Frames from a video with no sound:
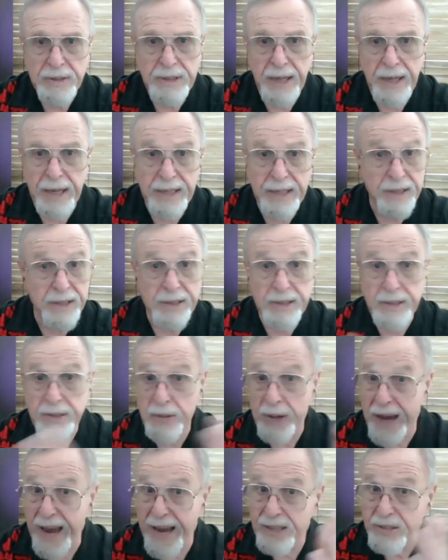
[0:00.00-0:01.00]
And
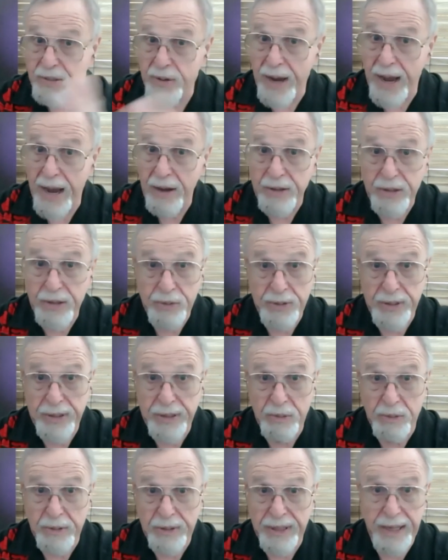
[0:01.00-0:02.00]
to answer how you
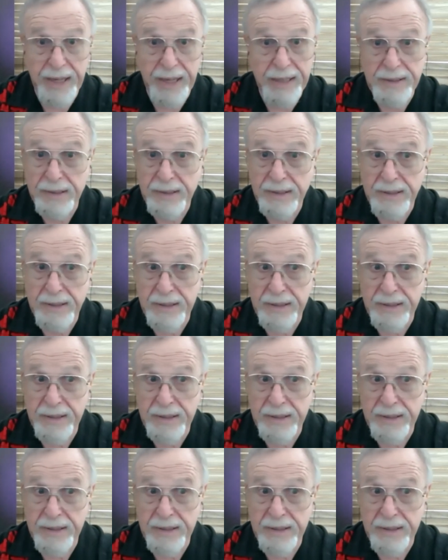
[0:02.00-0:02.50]
deal with that,